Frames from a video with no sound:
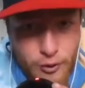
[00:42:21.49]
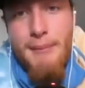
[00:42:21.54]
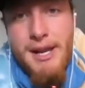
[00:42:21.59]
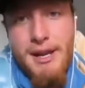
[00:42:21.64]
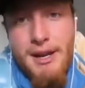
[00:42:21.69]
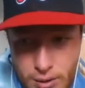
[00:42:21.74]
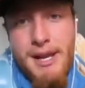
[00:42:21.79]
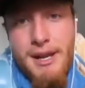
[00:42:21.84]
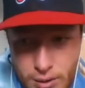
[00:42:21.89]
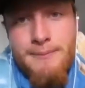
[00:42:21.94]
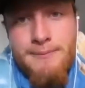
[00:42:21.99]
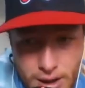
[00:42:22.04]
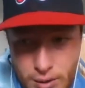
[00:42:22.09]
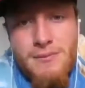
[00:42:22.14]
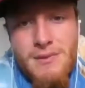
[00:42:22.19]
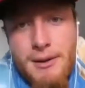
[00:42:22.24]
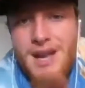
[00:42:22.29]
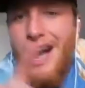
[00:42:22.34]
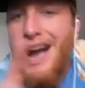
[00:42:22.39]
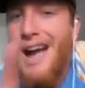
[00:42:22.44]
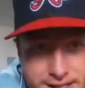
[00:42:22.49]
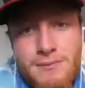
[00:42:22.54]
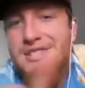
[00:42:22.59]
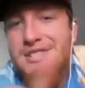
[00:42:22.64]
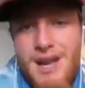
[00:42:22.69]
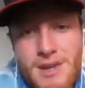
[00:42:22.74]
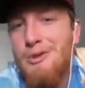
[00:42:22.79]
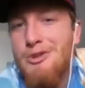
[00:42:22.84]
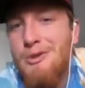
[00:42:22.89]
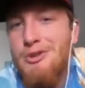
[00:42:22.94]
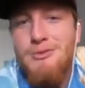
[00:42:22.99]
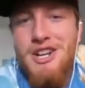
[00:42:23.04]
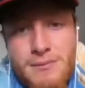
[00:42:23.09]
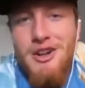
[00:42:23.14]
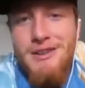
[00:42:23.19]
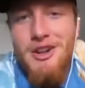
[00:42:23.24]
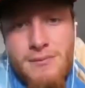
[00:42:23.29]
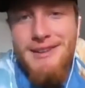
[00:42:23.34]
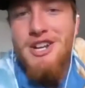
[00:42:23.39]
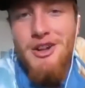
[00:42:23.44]
here. I haven't smoked weed
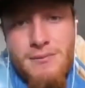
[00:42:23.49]
all day.